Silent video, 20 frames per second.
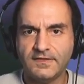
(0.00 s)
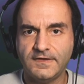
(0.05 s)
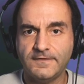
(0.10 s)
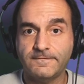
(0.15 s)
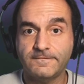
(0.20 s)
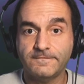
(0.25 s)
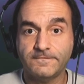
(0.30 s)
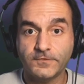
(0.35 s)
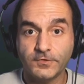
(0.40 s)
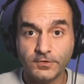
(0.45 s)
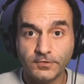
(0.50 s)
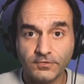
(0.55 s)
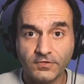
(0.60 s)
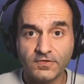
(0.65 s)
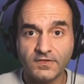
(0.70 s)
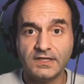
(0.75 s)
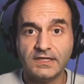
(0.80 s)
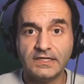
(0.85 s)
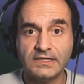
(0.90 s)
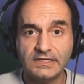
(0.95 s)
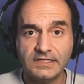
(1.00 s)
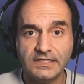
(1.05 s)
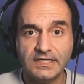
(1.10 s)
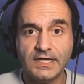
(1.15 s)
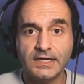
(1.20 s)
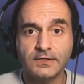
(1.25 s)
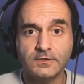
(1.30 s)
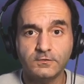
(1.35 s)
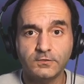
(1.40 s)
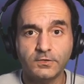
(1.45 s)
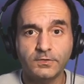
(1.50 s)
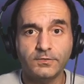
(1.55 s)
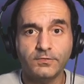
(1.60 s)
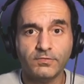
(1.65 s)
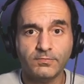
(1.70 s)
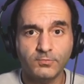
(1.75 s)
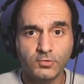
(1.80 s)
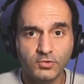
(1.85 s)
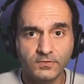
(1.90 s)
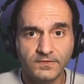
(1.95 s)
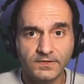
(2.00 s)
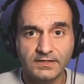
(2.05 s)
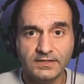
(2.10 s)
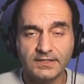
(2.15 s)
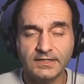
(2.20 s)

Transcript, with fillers: the first Indiana Jones movie